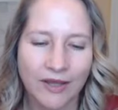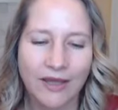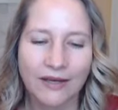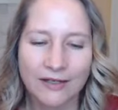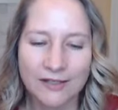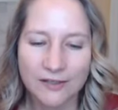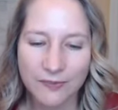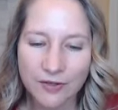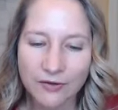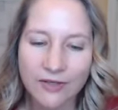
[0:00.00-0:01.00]
An
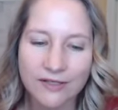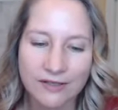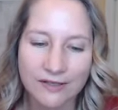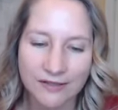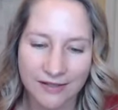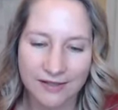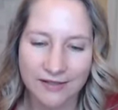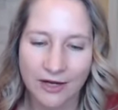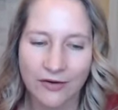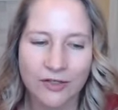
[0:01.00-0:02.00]
experience is
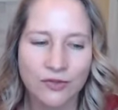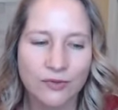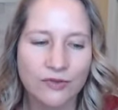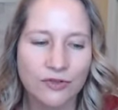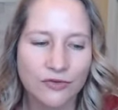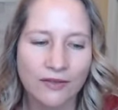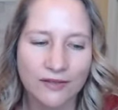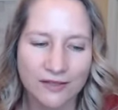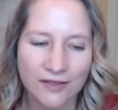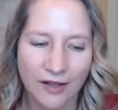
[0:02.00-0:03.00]
necessary to instruct
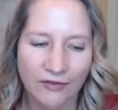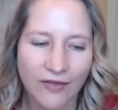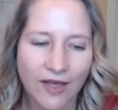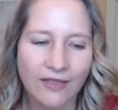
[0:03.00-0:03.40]
the self